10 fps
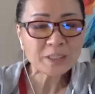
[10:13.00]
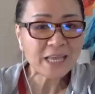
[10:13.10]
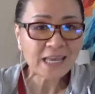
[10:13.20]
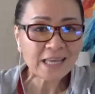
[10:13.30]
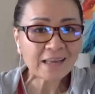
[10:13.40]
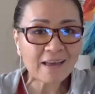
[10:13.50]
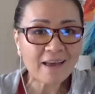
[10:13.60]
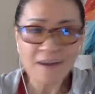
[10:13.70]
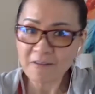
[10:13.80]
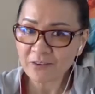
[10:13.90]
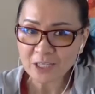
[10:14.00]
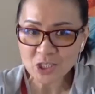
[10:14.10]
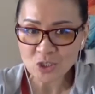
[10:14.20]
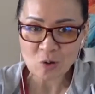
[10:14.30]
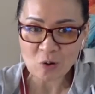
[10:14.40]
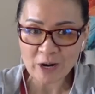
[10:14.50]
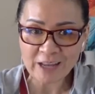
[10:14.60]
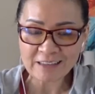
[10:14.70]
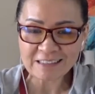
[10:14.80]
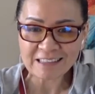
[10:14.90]
take every
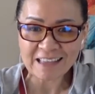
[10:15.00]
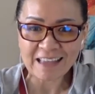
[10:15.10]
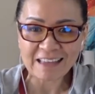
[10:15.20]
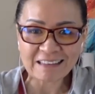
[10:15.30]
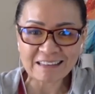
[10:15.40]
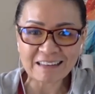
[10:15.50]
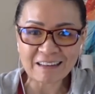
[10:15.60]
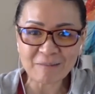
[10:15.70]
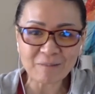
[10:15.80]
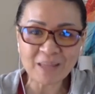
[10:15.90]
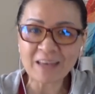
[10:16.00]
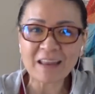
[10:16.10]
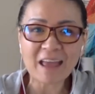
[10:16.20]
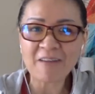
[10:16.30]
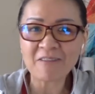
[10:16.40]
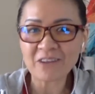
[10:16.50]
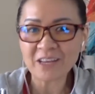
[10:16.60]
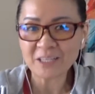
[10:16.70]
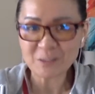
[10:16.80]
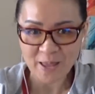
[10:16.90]
stories and um, in
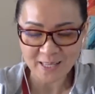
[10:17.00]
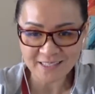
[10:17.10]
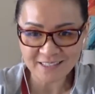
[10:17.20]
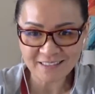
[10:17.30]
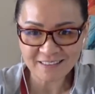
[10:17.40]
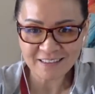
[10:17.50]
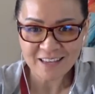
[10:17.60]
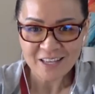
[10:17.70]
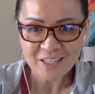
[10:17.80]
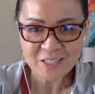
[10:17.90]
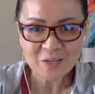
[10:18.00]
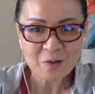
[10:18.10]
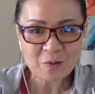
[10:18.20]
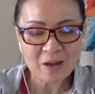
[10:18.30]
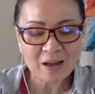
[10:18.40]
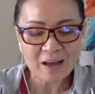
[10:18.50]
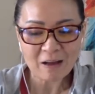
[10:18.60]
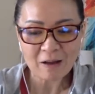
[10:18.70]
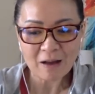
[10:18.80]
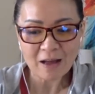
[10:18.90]
every space. So
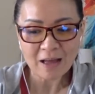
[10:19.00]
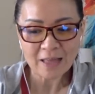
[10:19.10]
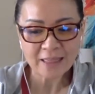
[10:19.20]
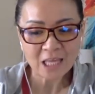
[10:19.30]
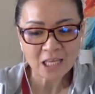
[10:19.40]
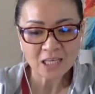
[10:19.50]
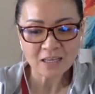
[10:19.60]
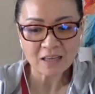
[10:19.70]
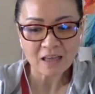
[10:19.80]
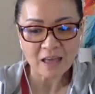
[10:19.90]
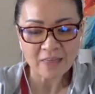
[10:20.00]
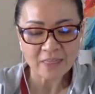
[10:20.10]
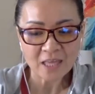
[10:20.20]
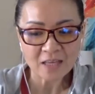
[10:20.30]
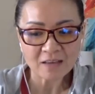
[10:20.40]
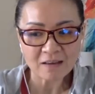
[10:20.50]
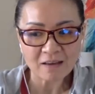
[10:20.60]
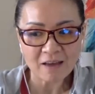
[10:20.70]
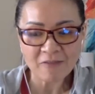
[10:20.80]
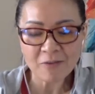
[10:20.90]
I think, I think
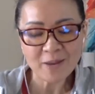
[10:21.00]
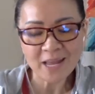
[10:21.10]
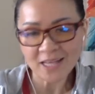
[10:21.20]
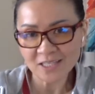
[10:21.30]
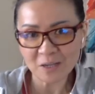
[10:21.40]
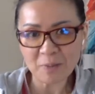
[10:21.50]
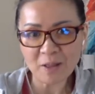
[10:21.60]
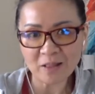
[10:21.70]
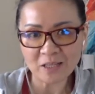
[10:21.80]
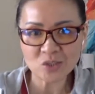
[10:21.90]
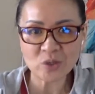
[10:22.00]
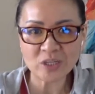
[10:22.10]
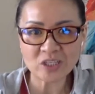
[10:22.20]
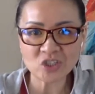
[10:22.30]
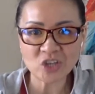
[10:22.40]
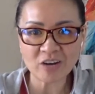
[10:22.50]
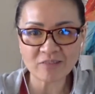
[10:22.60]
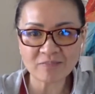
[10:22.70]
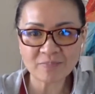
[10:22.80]
everybody has a compelling story to share.